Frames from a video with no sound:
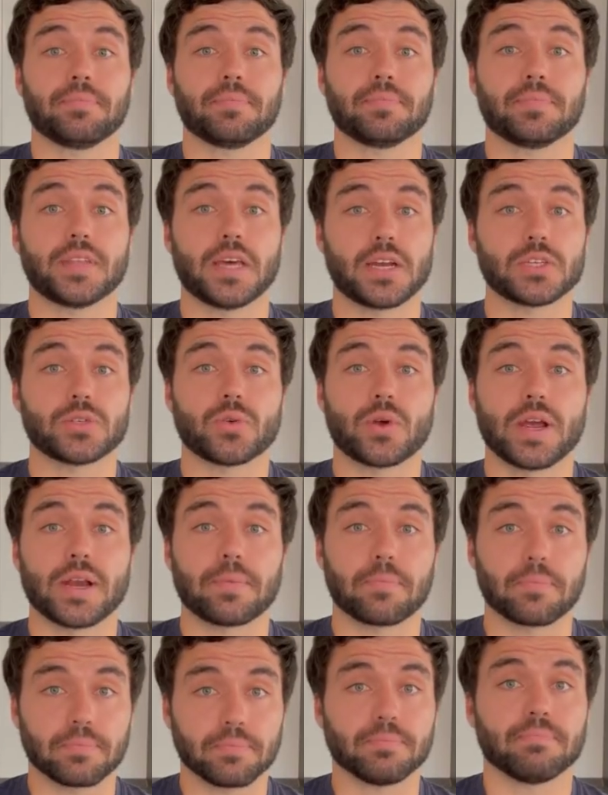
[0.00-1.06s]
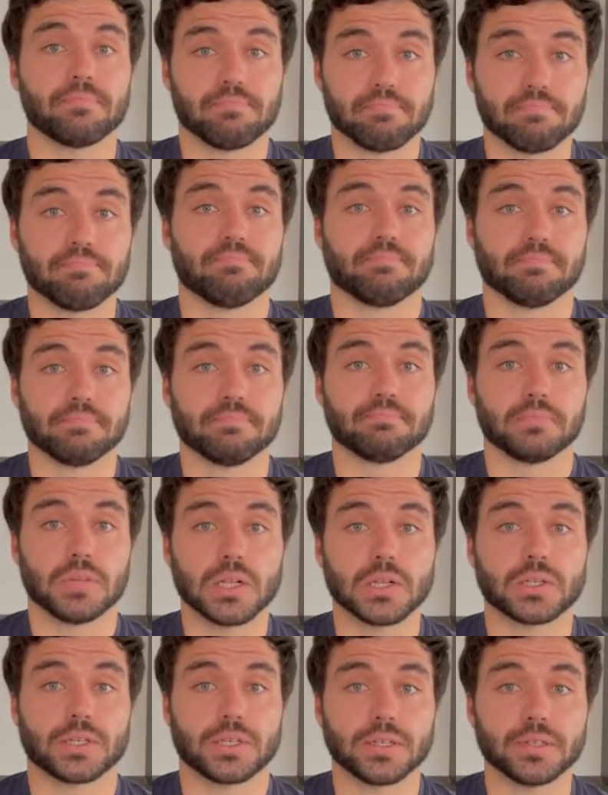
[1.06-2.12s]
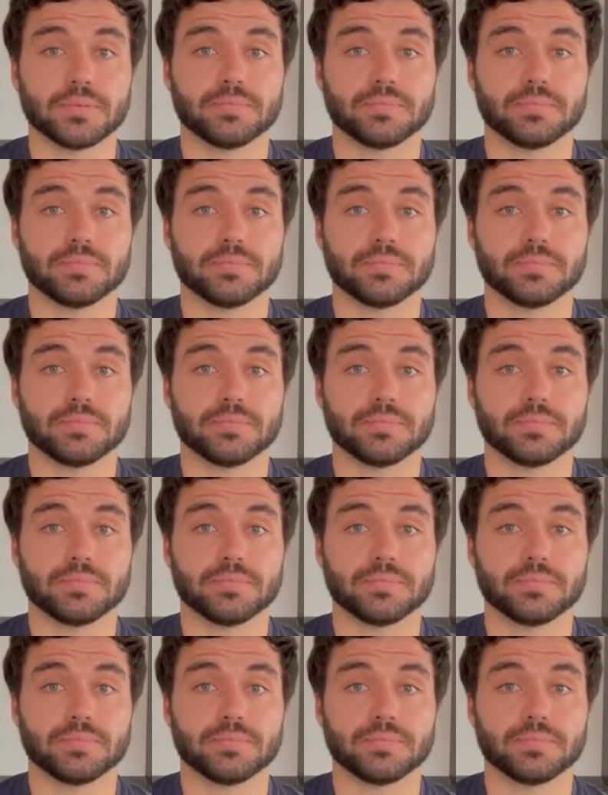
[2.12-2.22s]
that is right. Milk.